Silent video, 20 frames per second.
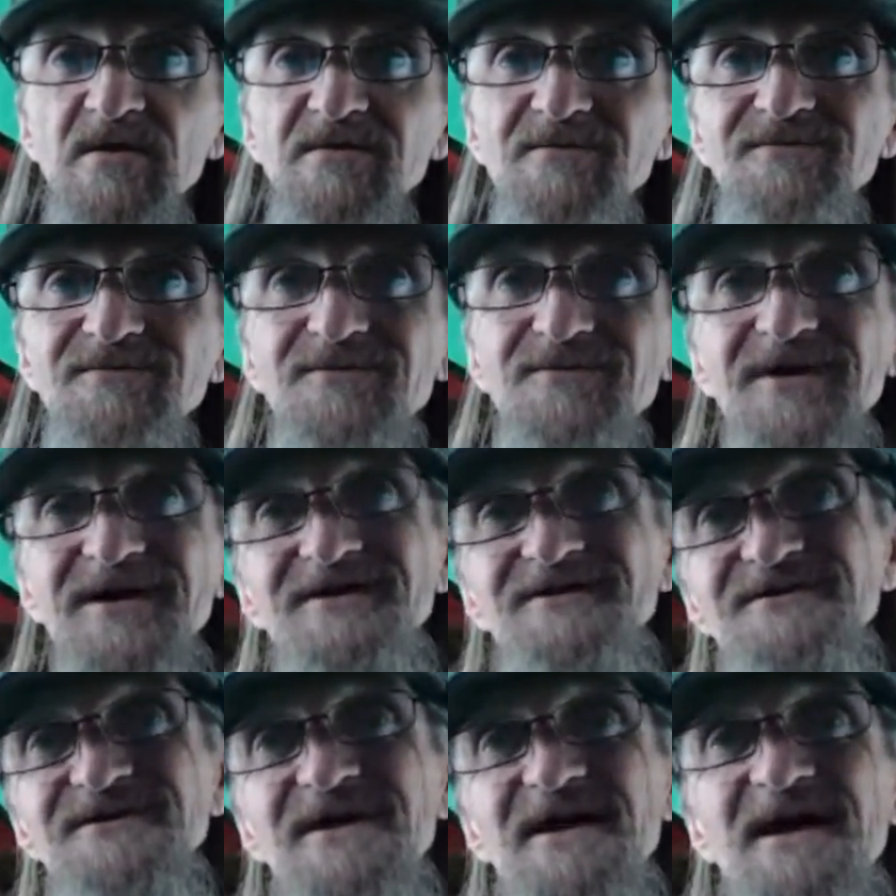
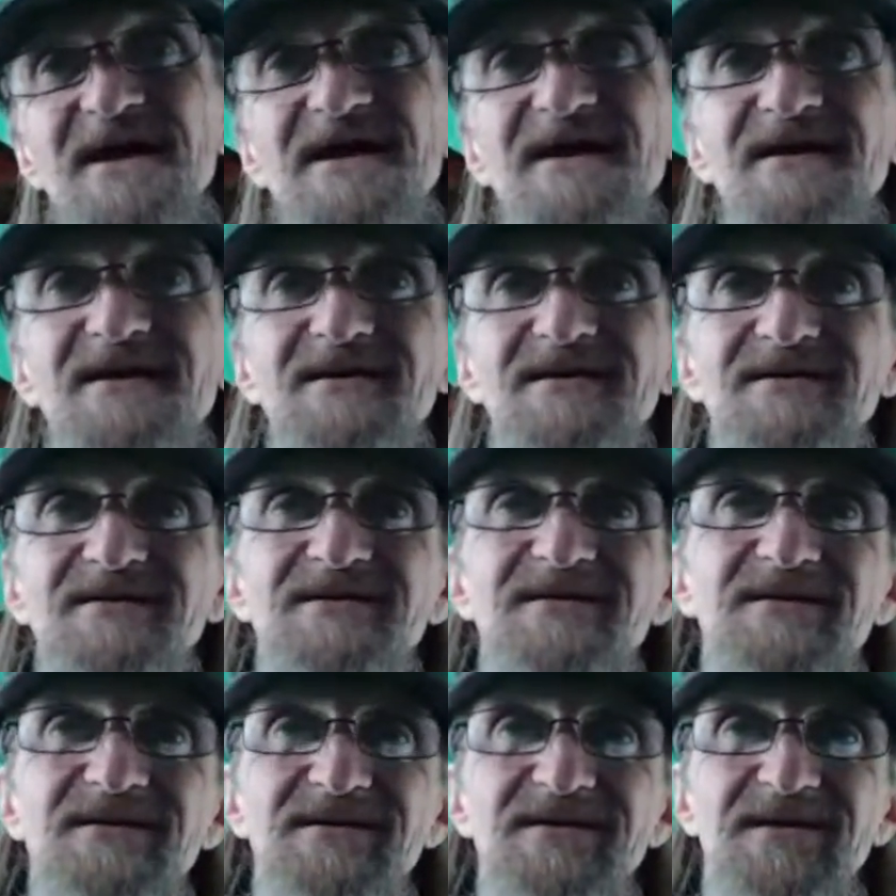Well,
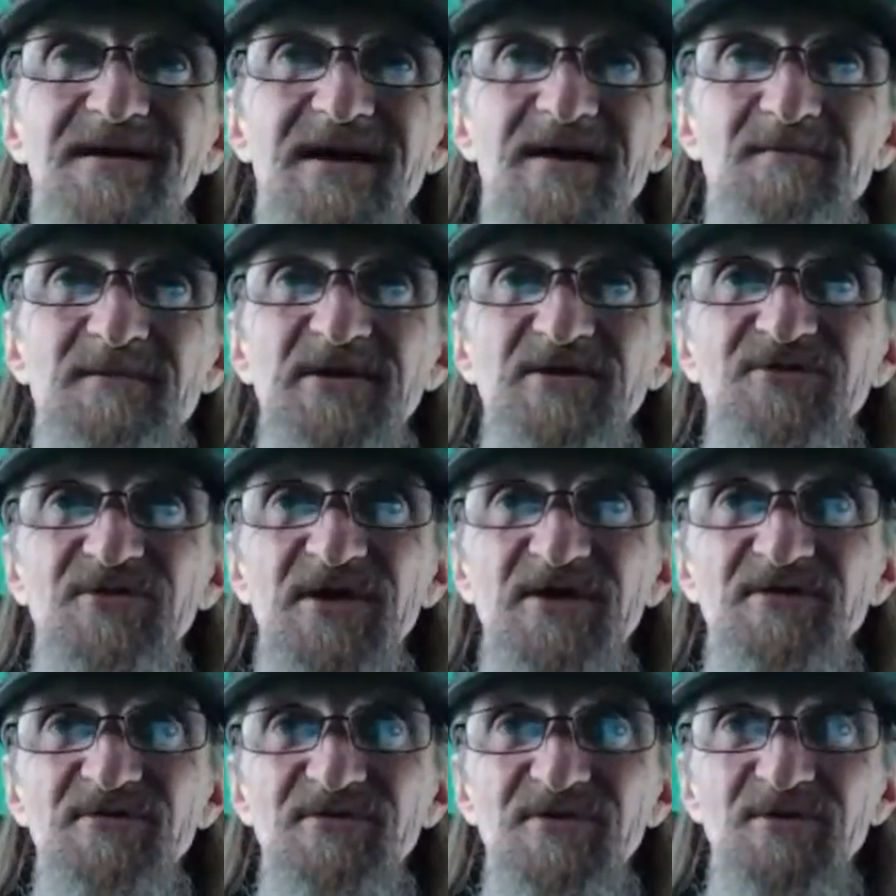yeah. I mean,
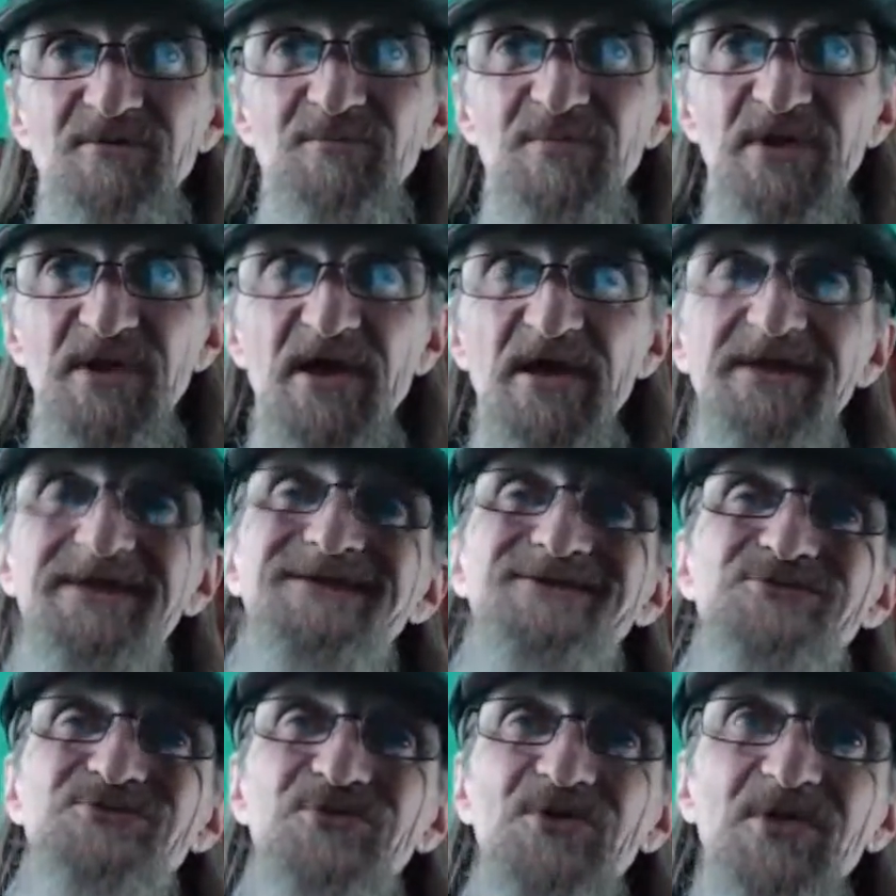it'd be like
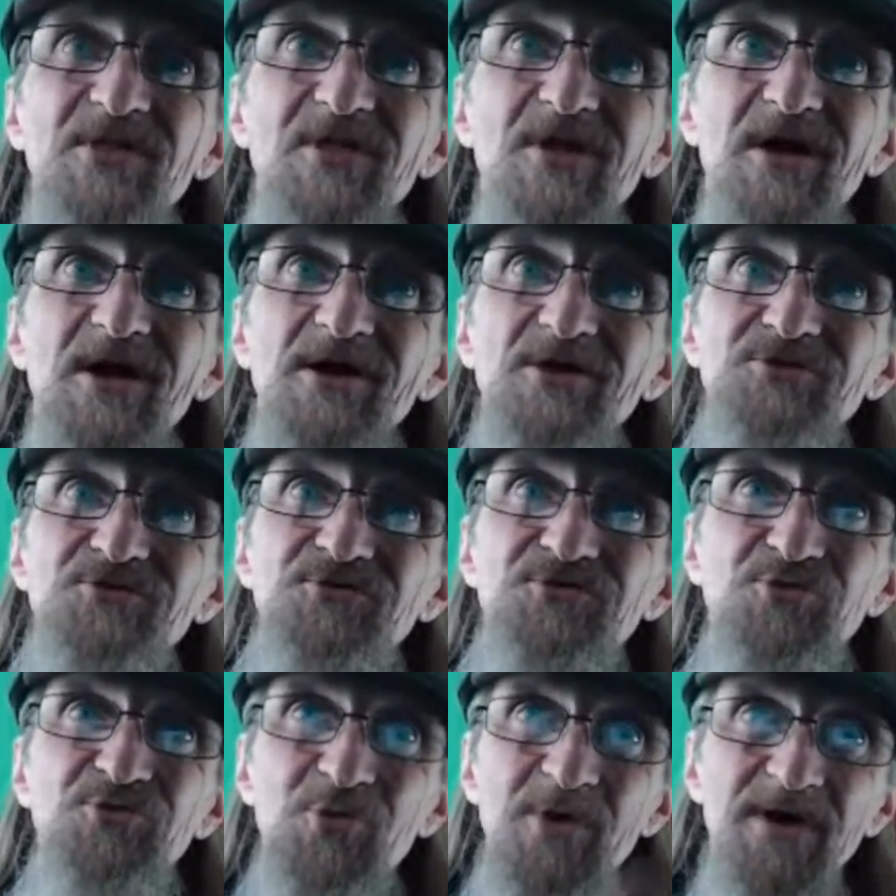he's
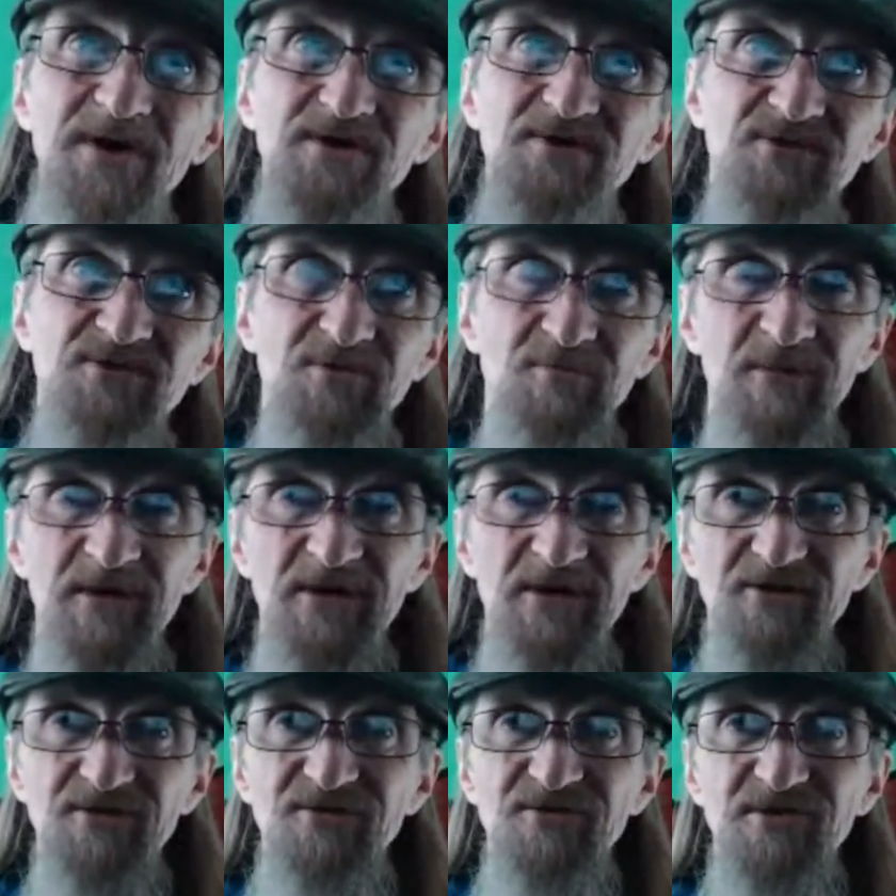alleged to have
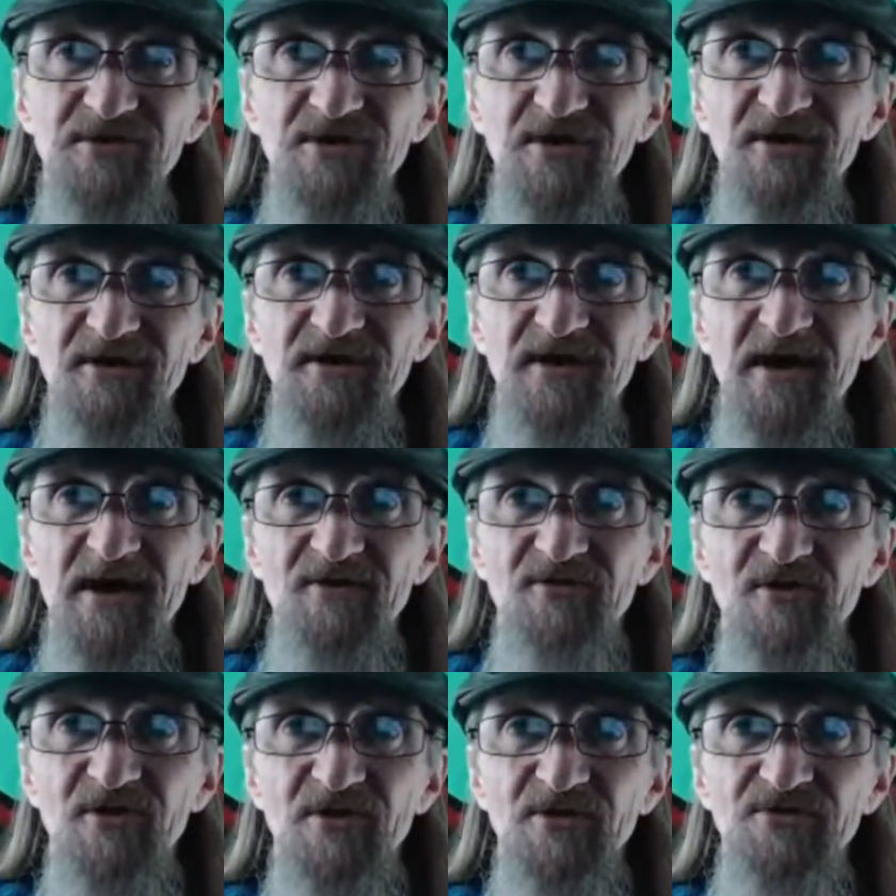committed the
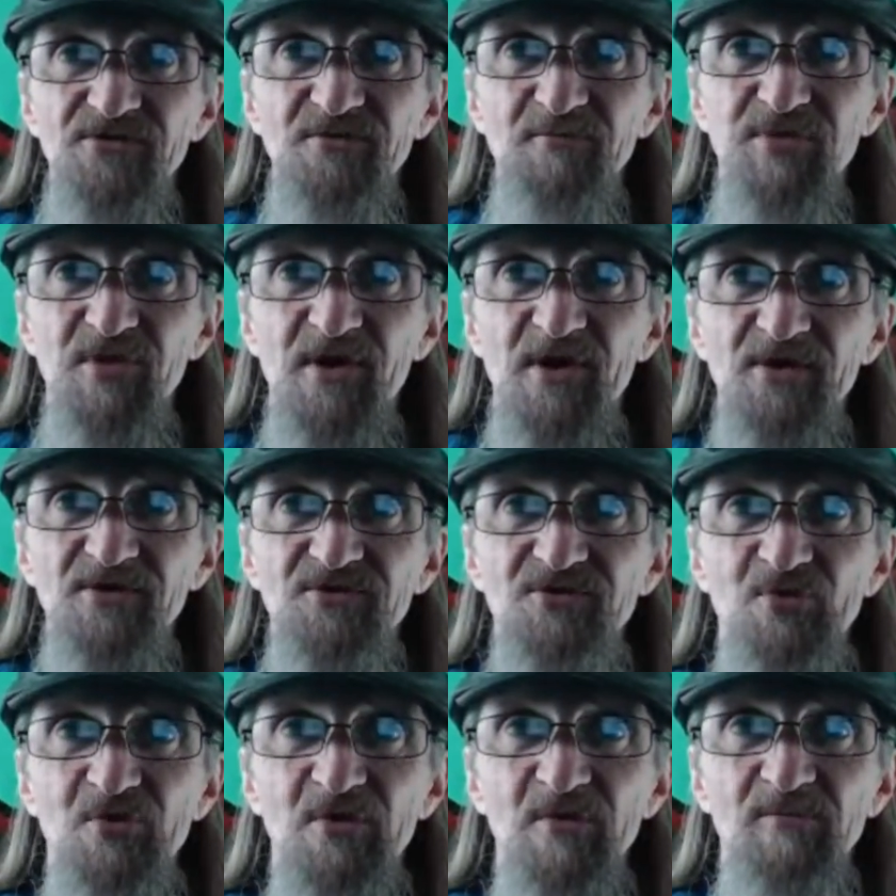Catholic supply
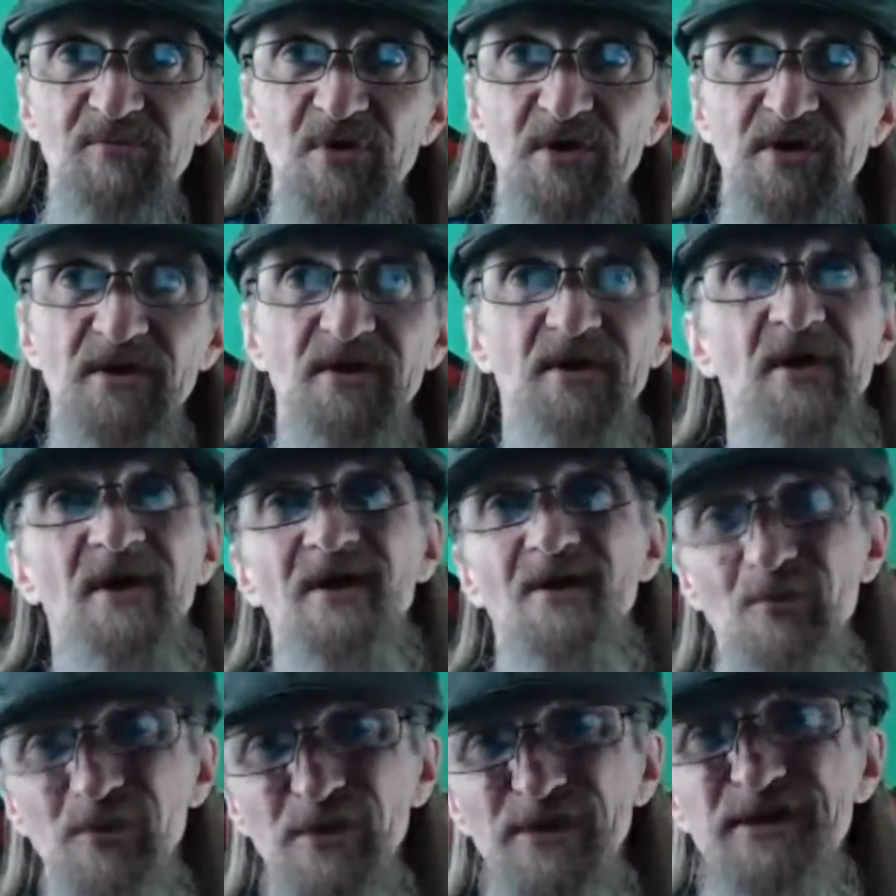store, but
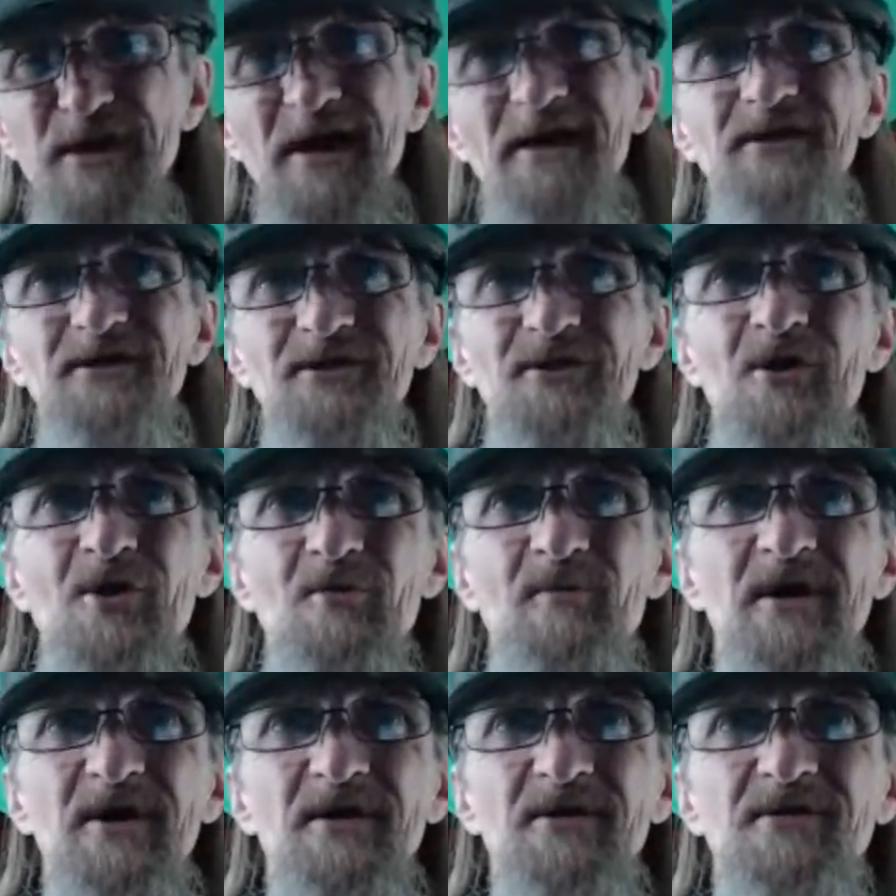we kind of know
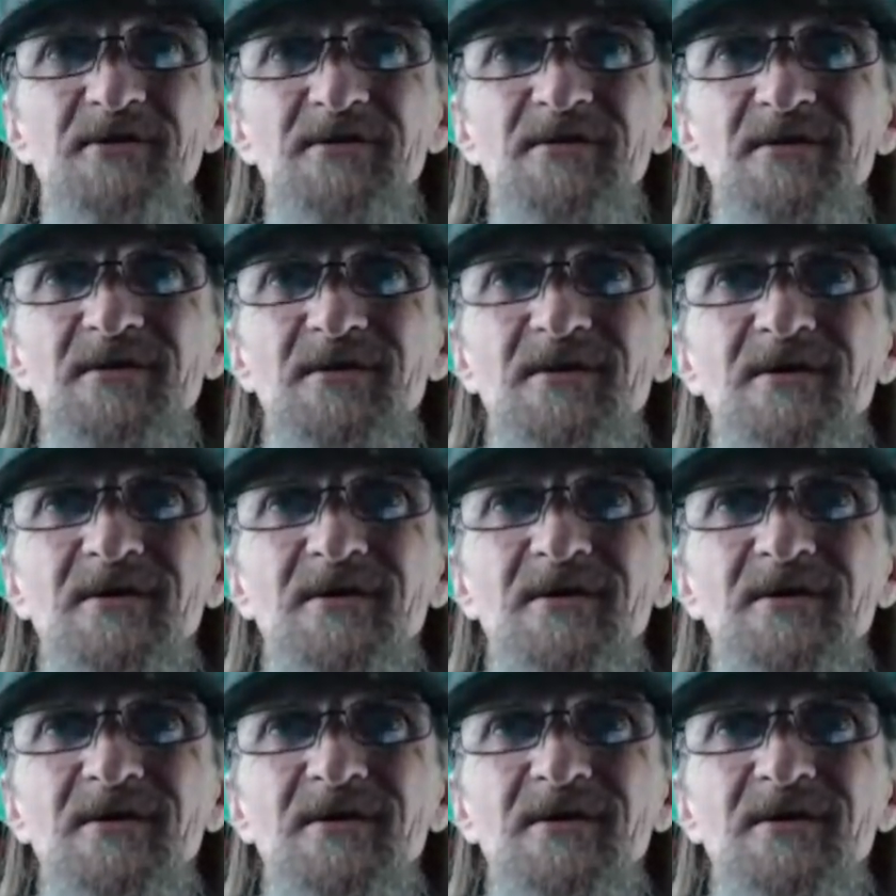better.